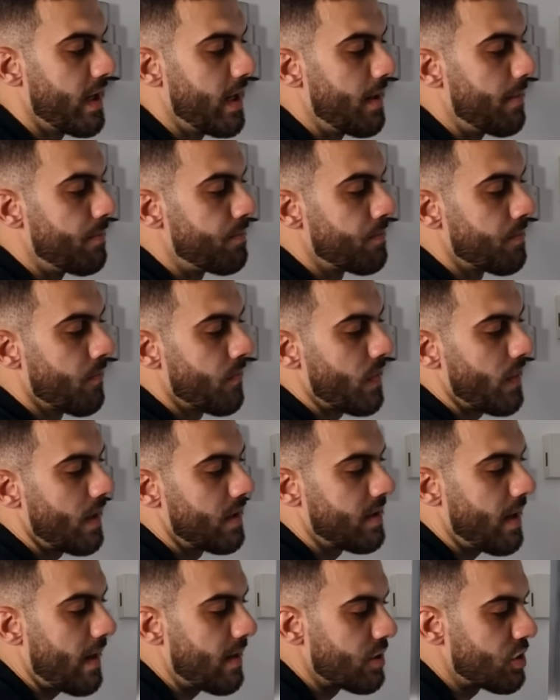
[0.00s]
him
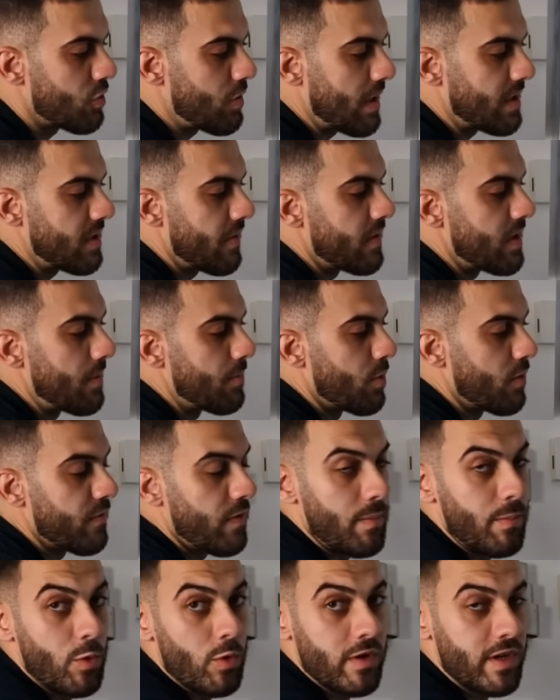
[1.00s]
dinosaur activity book
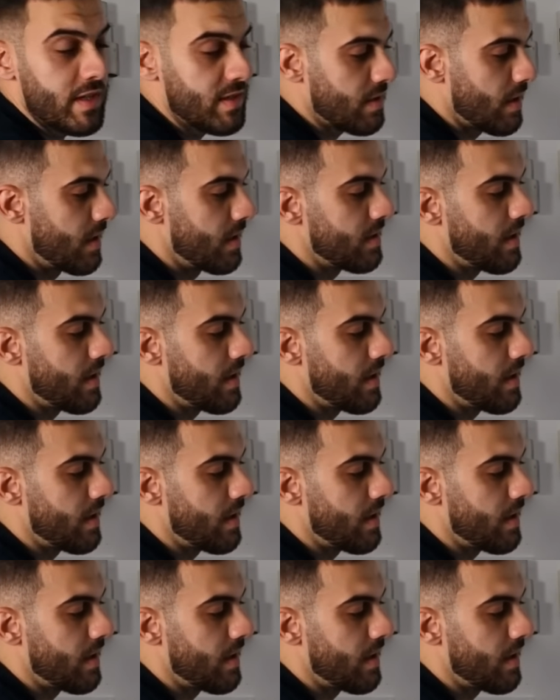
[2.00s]
for boys,